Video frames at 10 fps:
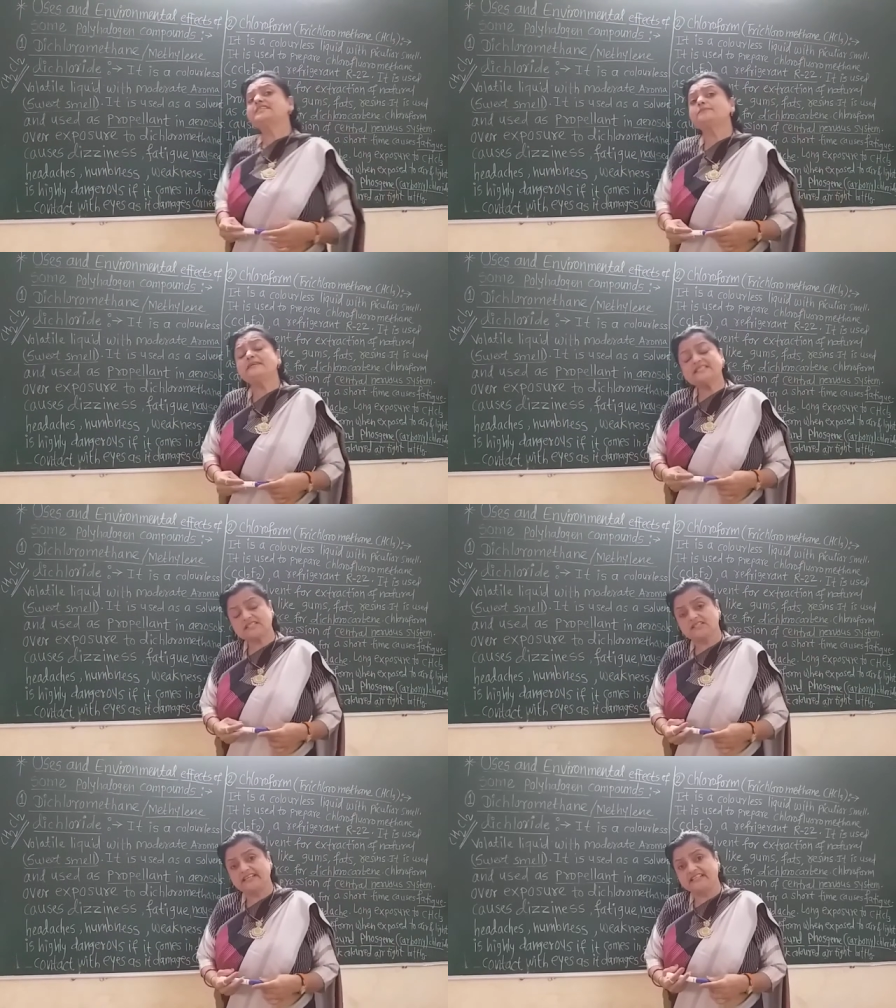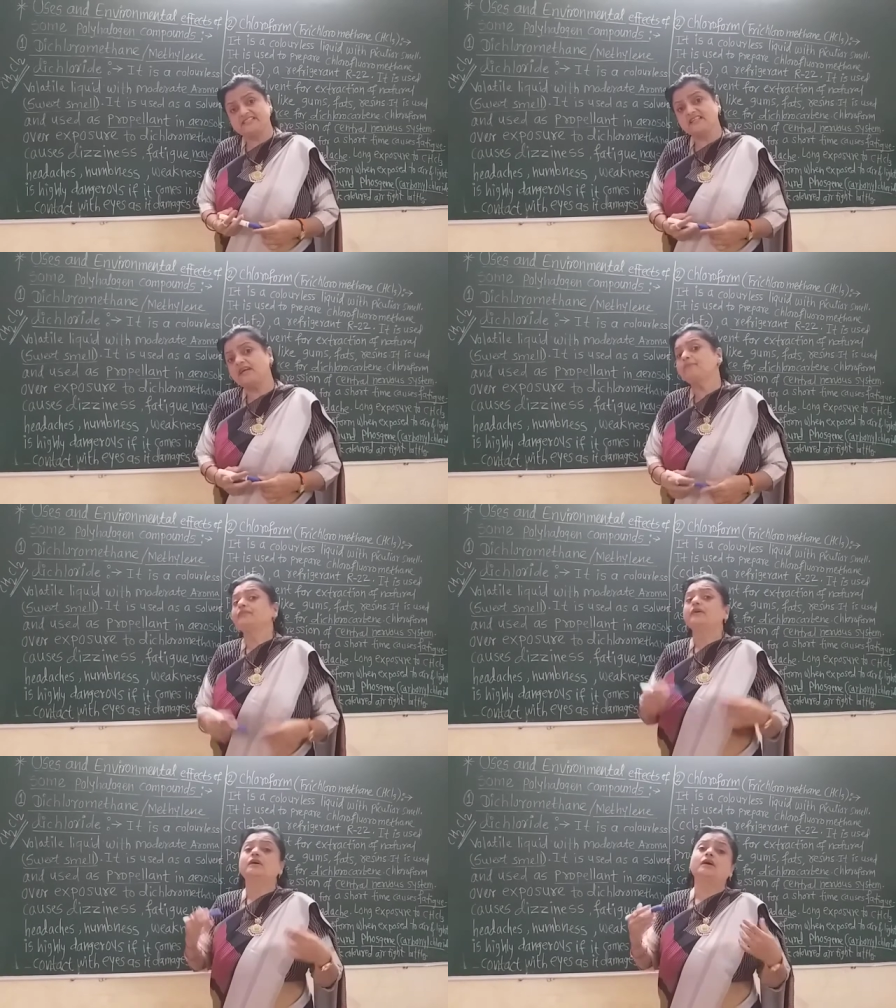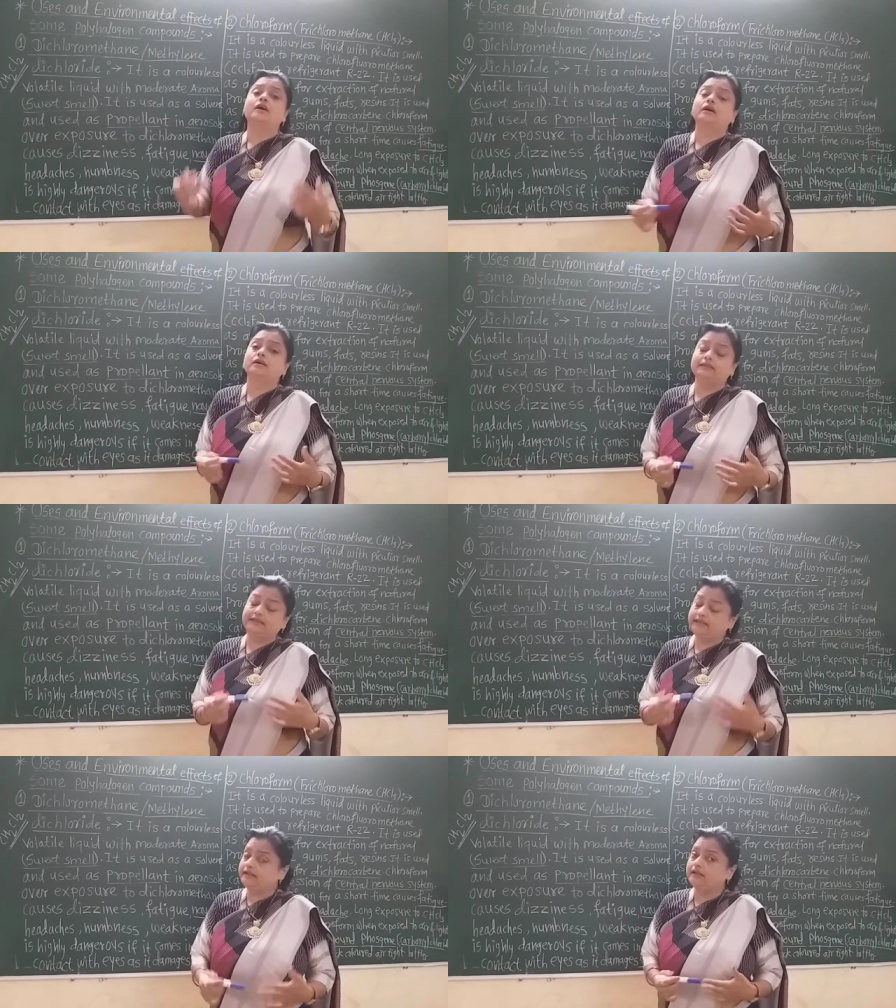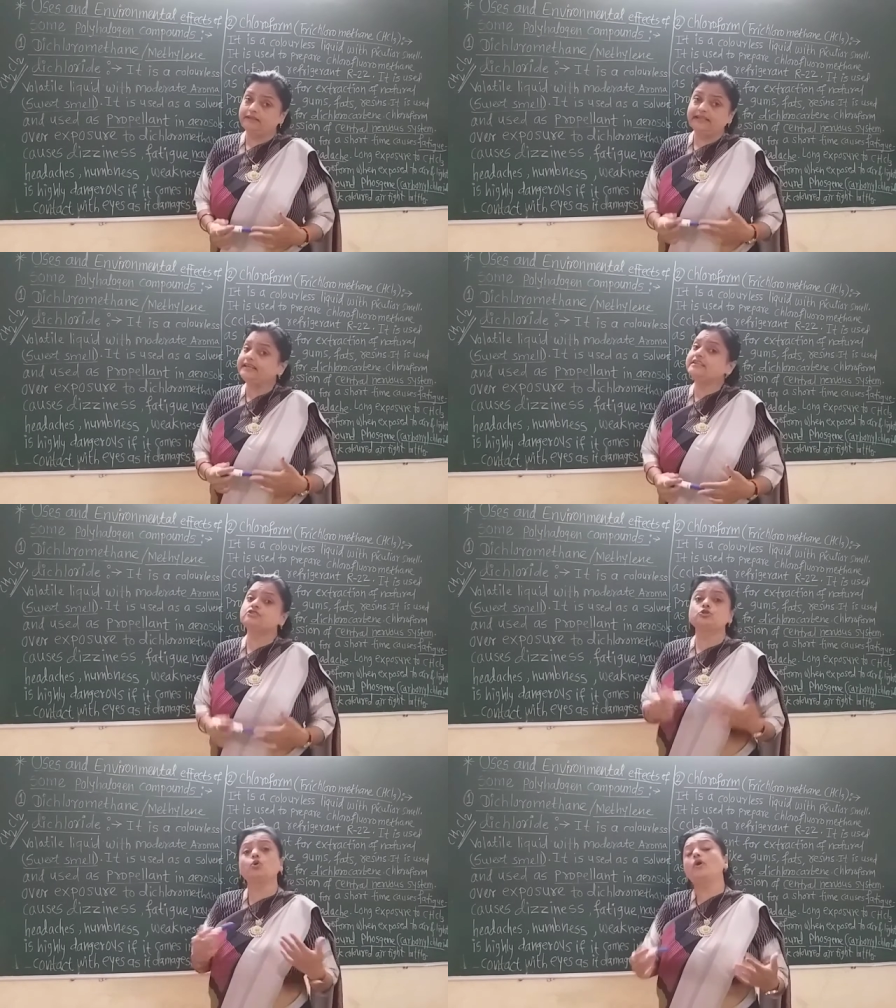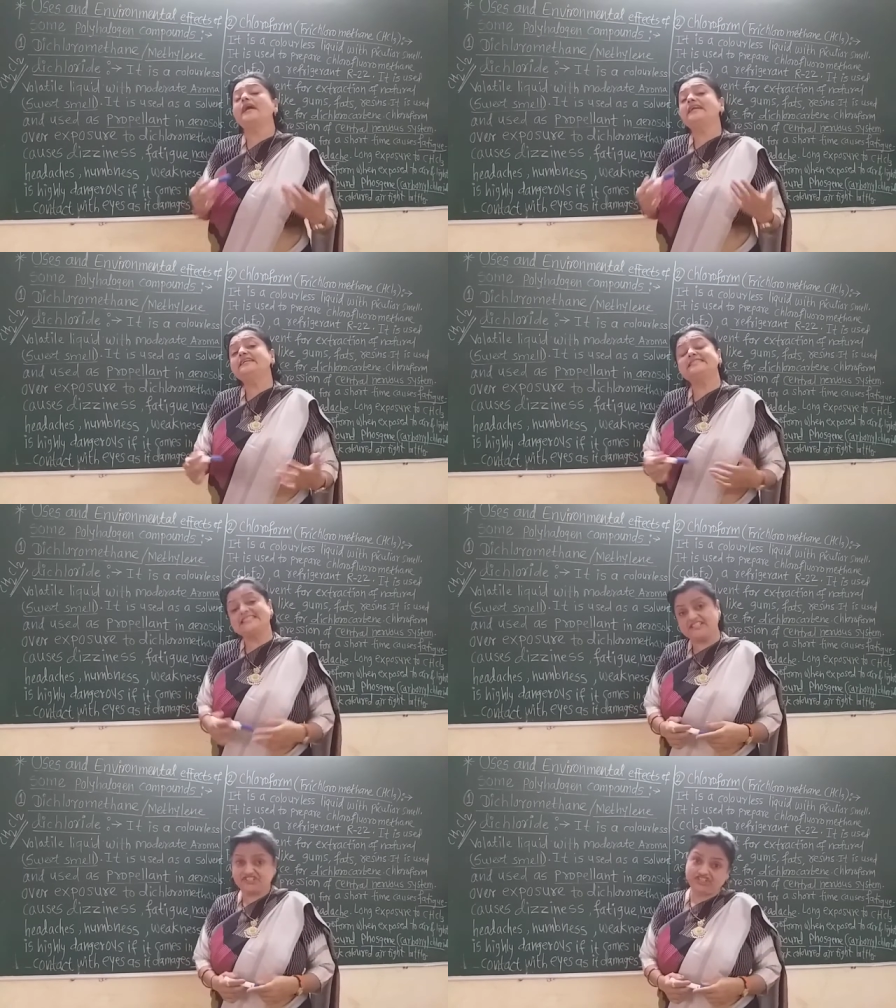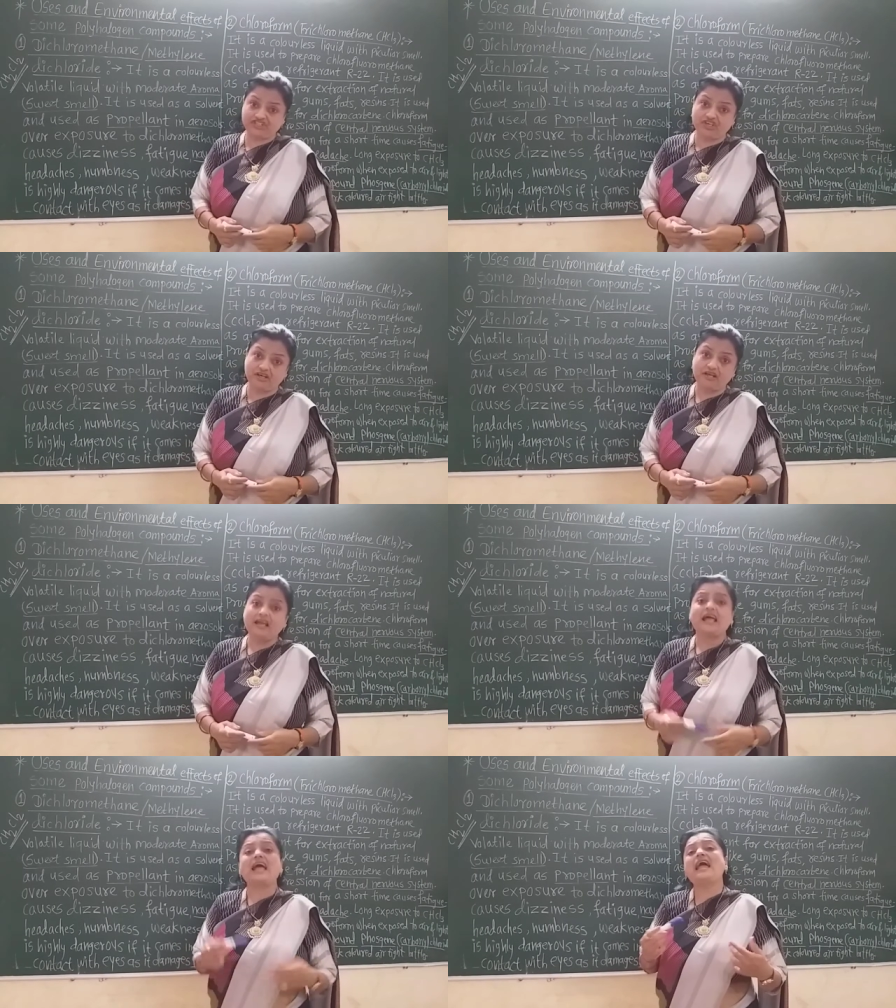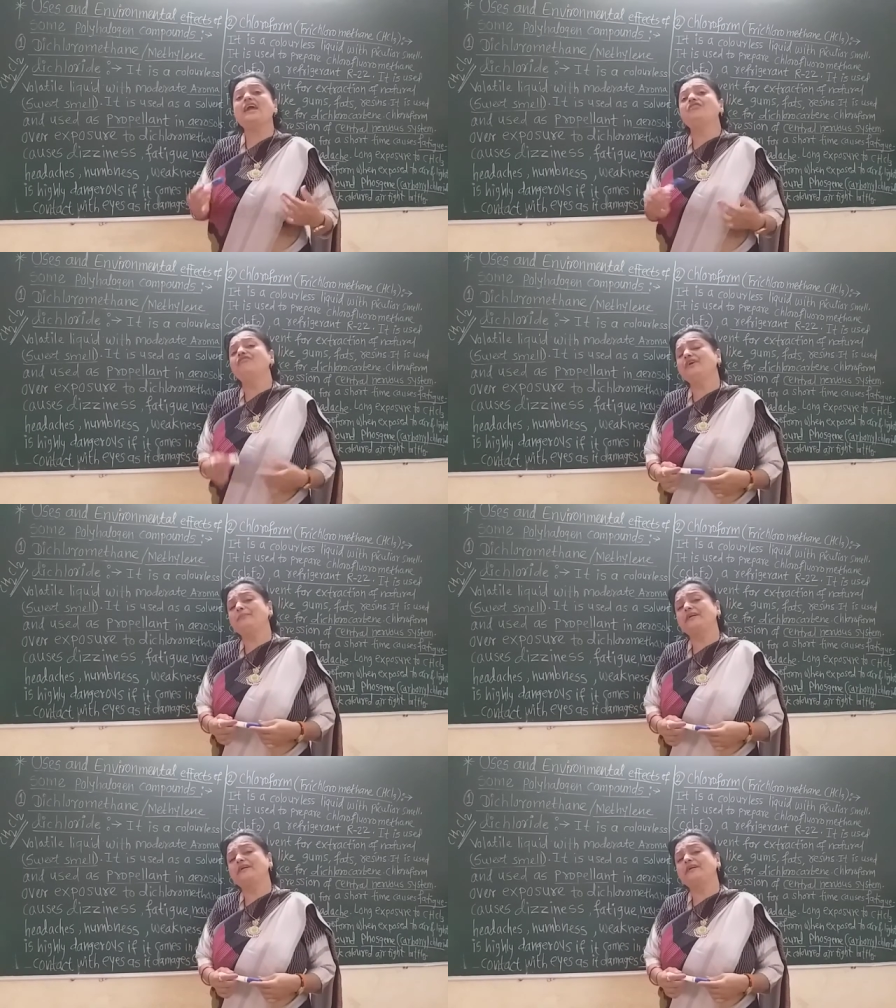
means that is the there is no any sensation and we